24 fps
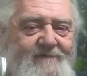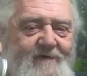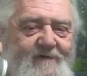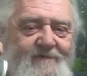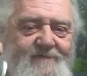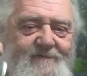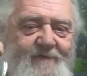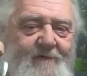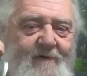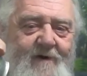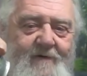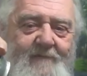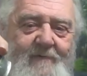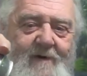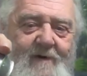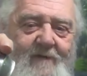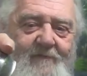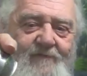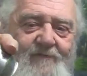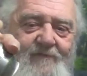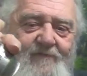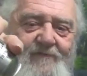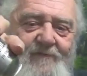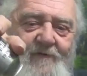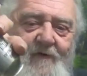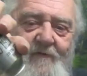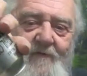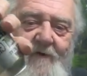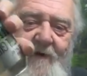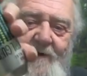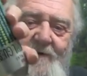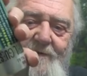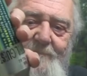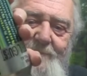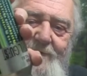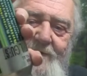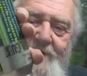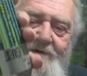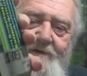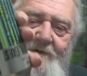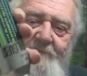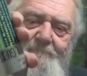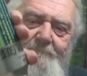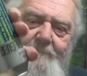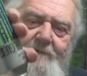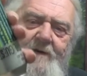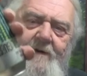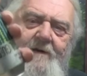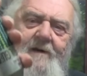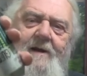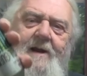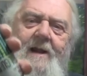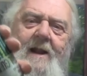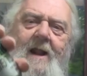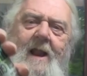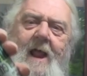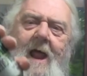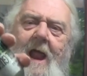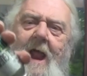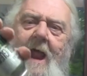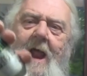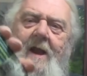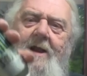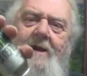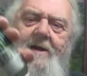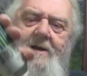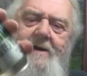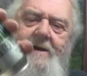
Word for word: They're twelve ounces. Don't hardly put enough beer in the glass.